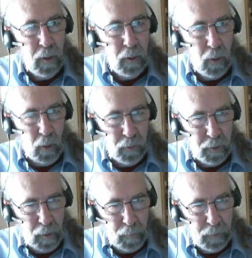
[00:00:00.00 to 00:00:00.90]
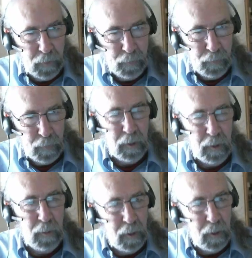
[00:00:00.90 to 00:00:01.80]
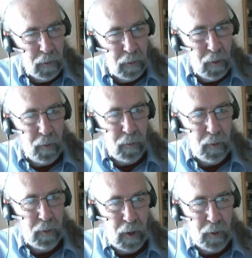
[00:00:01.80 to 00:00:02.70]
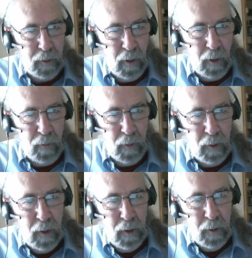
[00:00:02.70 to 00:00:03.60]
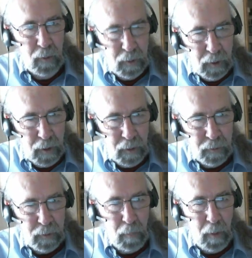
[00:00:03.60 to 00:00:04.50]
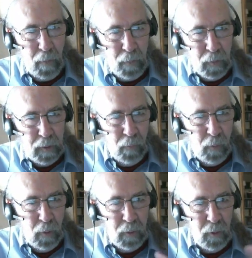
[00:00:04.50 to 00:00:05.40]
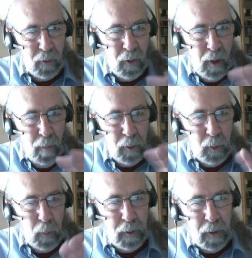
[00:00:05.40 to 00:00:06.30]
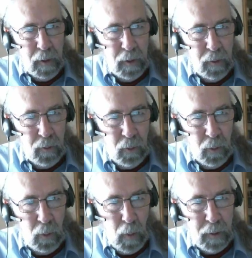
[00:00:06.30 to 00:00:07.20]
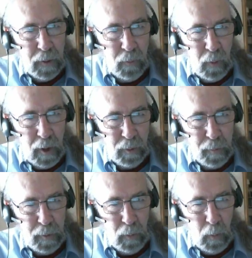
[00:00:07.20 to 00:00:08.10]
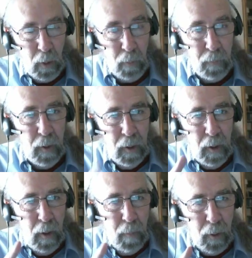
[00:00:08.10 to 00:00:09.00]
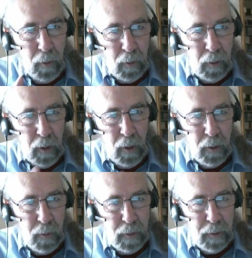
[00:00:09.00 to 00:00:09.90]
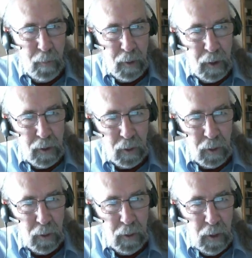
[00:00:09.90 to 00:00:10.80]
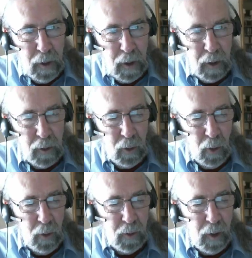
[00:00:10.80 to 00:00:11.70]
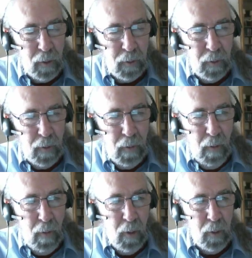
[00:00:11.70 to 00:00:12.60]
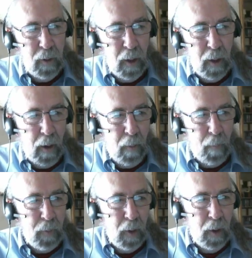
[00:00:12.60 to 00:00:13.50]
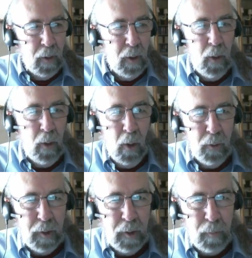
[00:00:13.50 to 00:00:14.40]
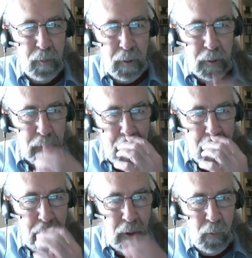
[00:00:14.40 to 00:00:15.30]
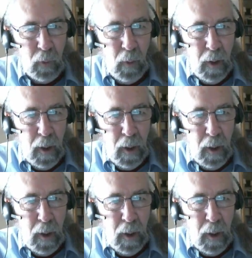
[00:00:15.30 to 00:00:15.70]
concepts. And there's been a lot of discussion over the years about the differences between these two ways of grasping the world. But on closer examination, it turns out that no concept is meaningful